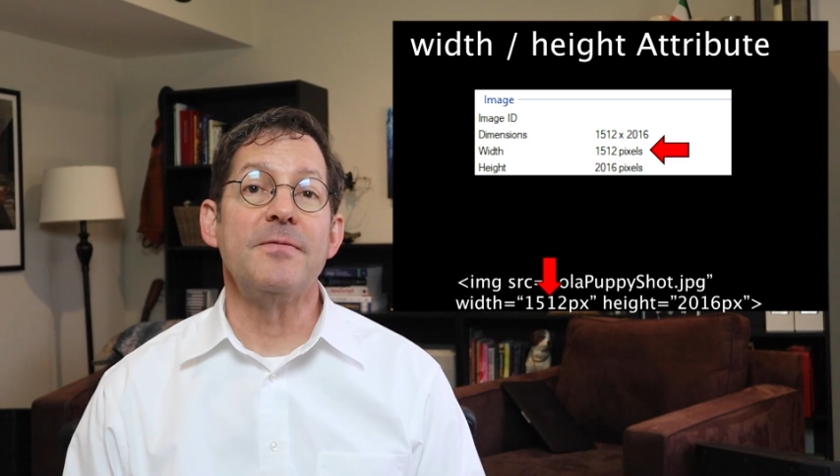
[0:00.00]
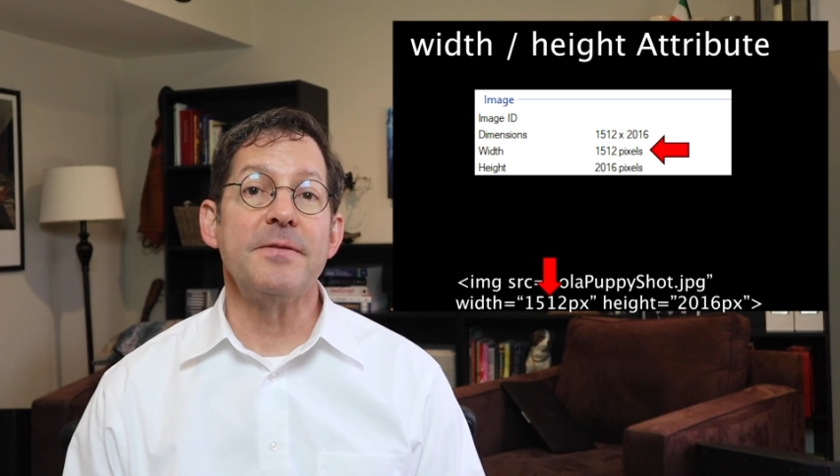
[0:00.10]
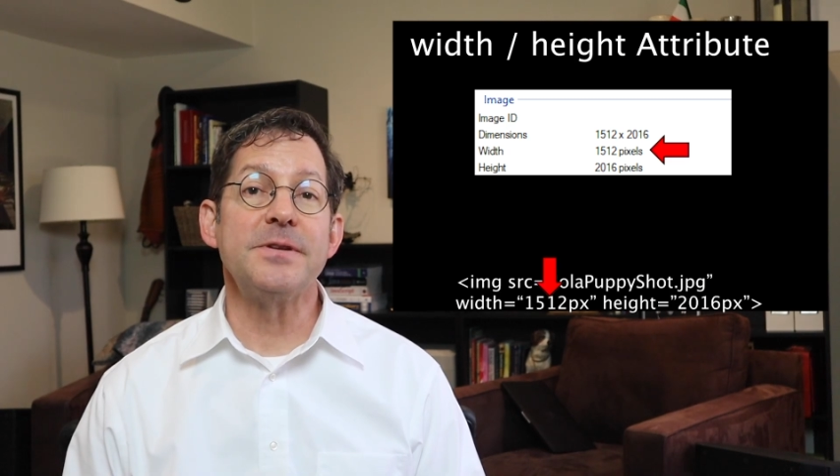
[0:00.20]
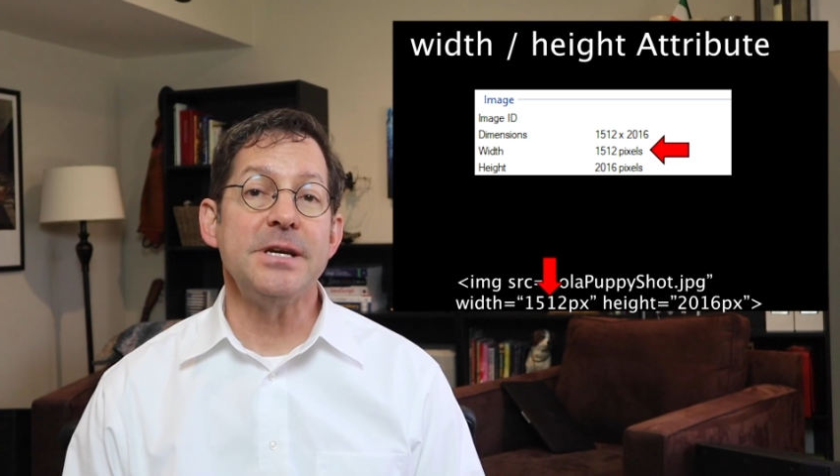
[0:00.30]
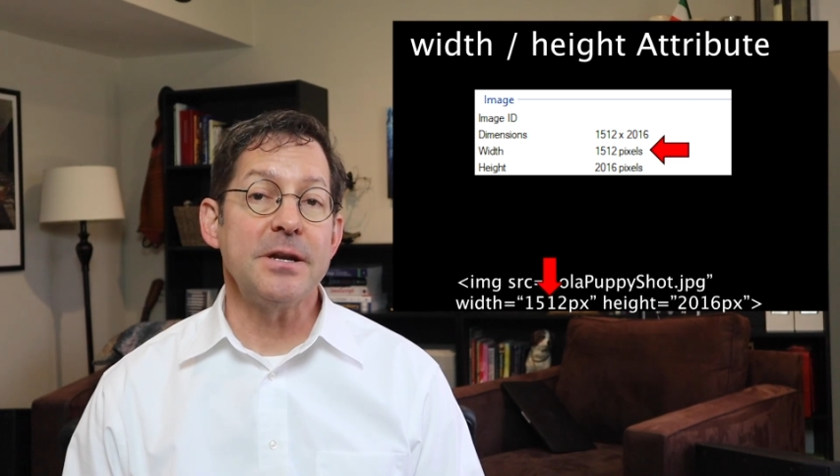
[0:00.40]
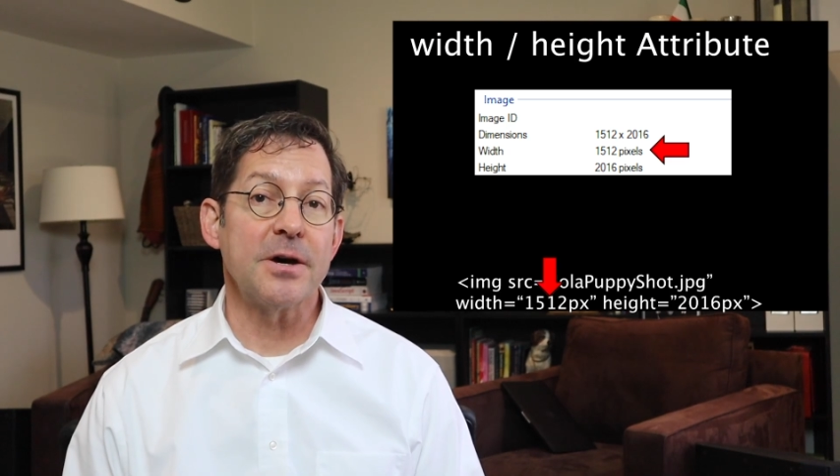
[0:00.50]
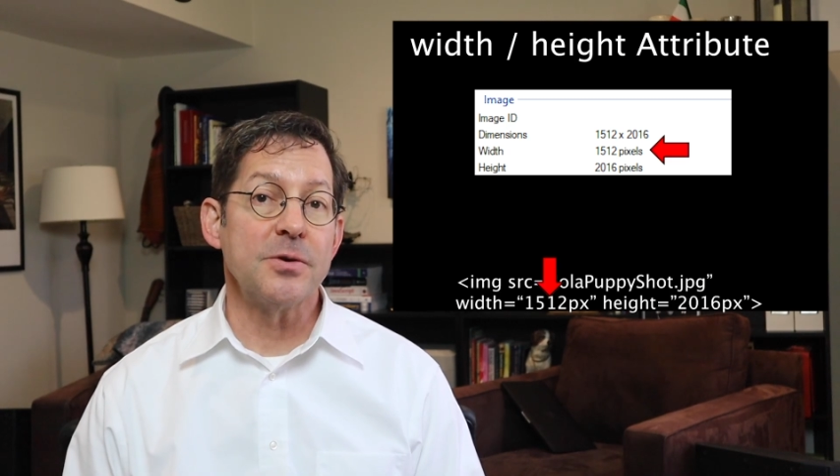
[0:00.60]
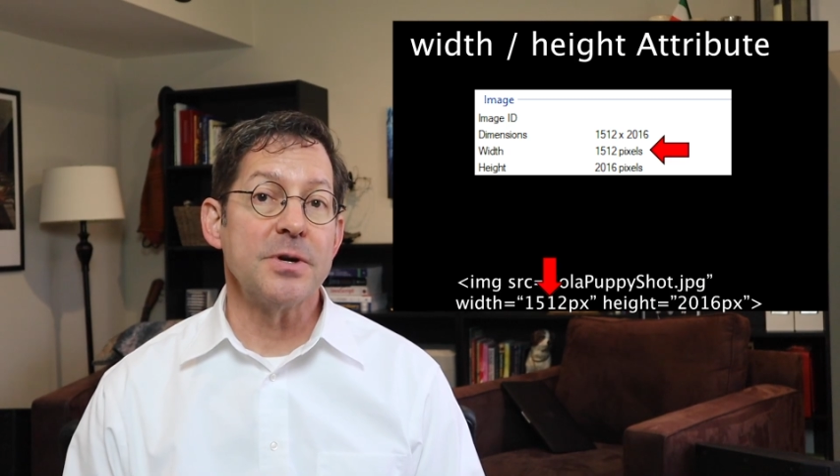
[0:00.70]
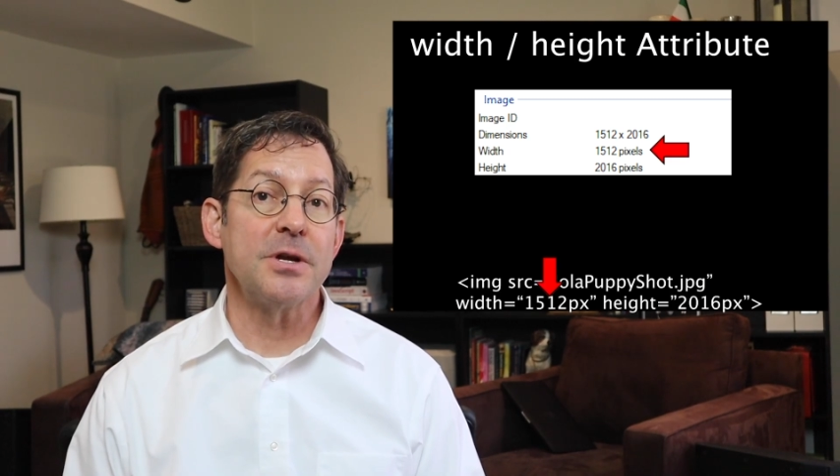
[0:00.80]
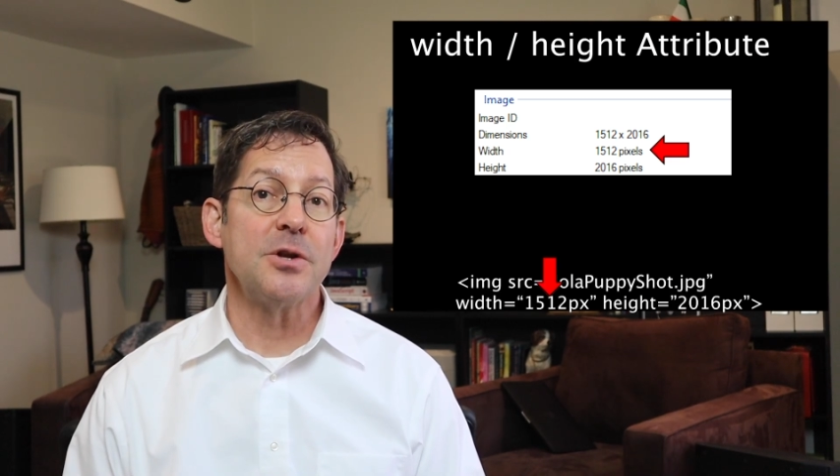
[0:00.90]

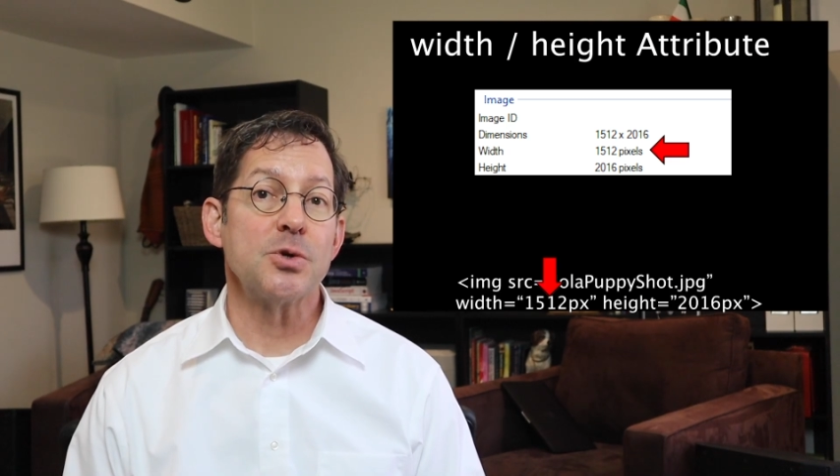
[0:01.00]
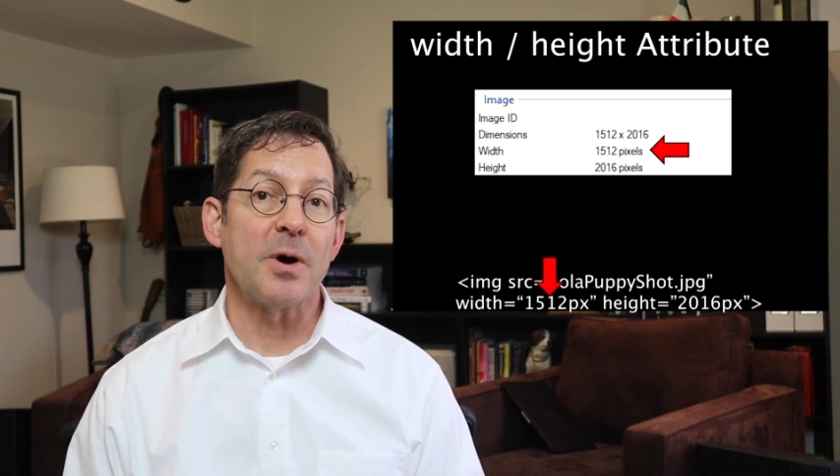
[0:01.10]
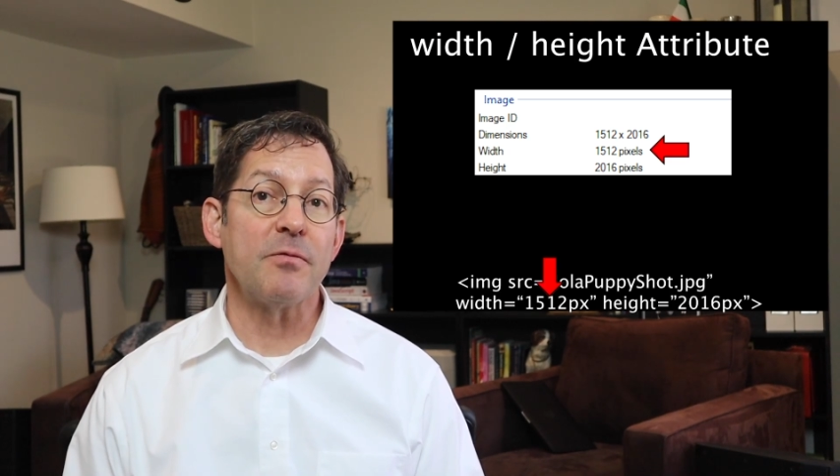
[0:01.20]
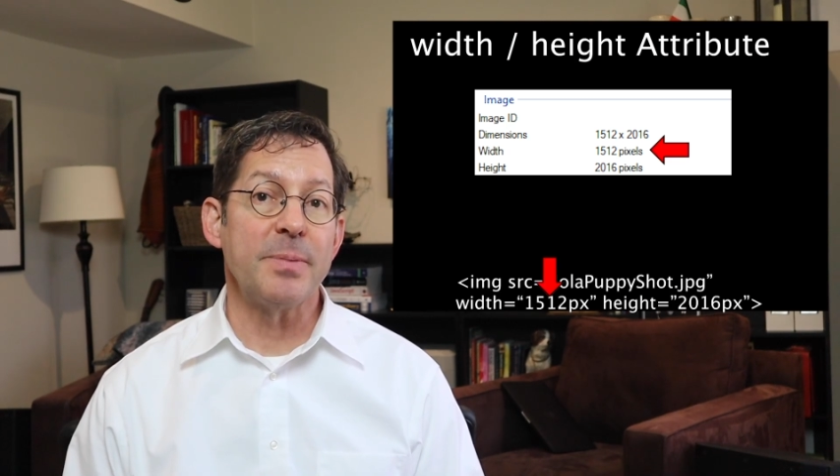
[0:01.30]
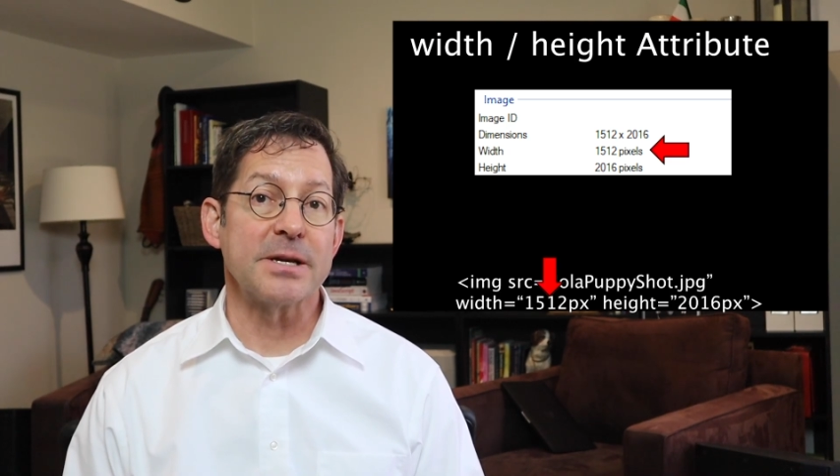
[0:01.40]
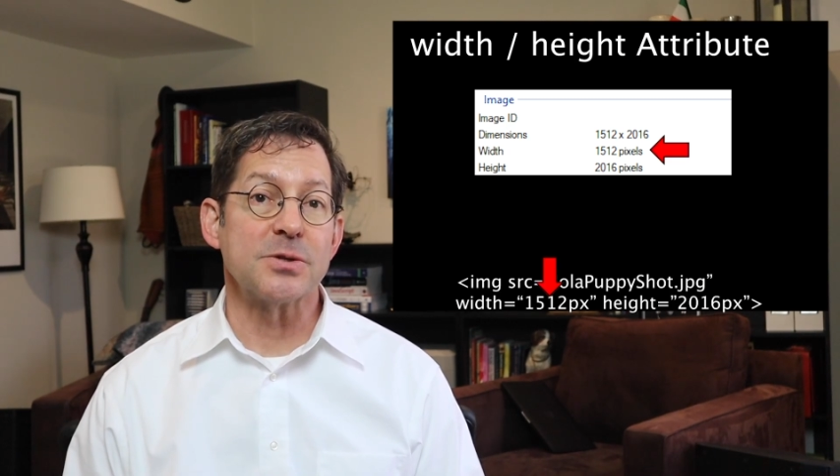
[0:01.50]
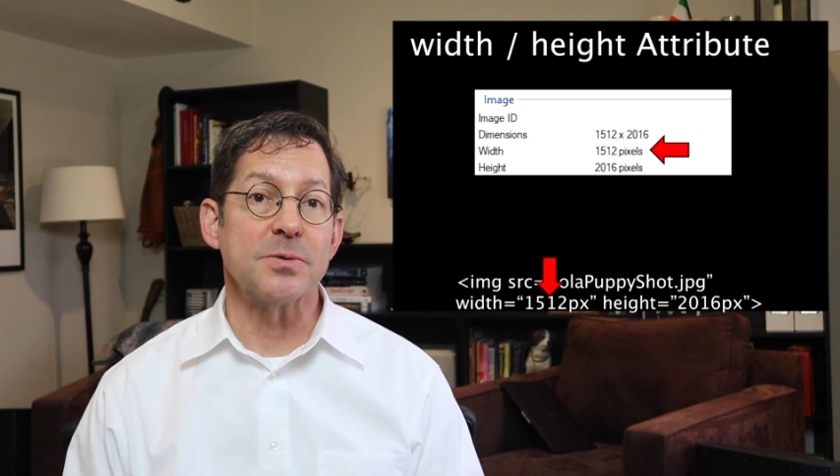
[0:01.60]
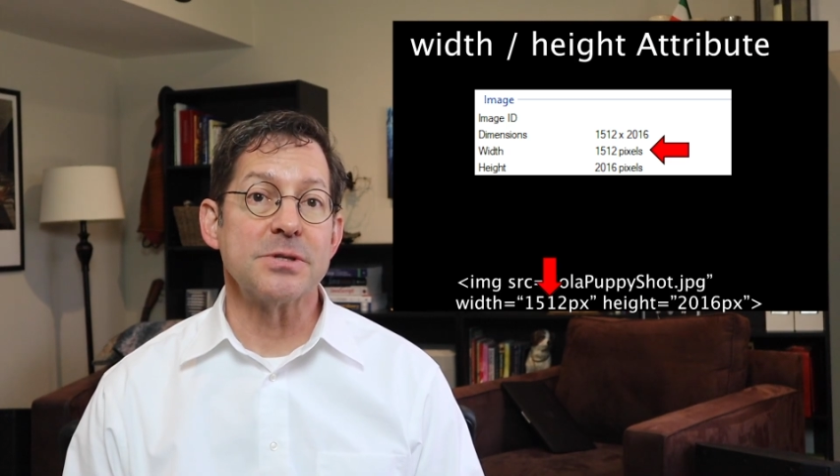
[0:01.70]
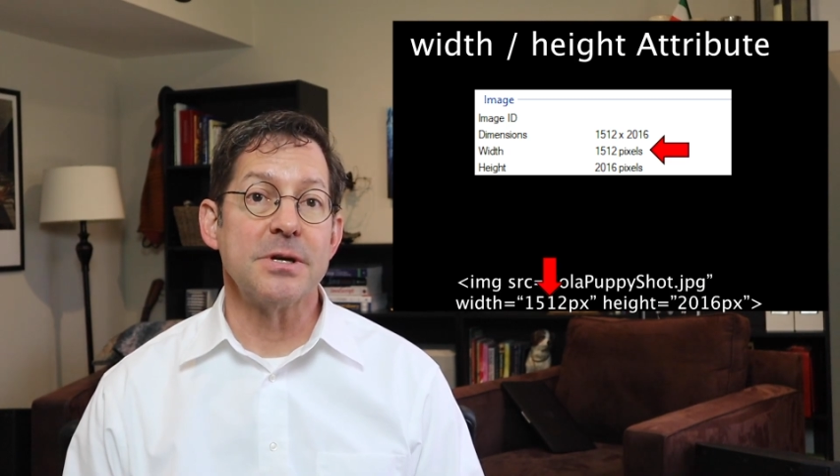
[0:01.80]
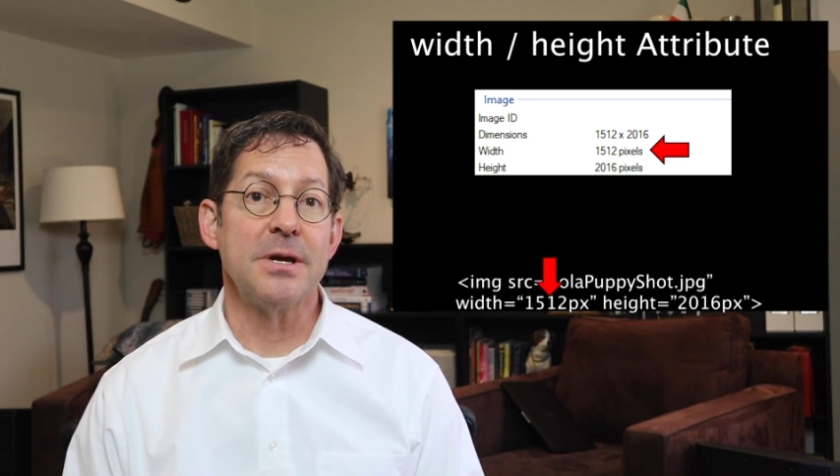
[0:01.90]
1512
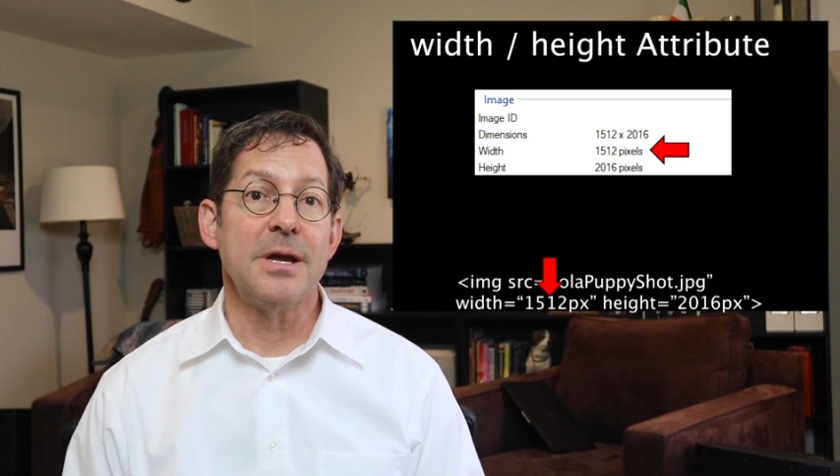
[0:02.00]
pixels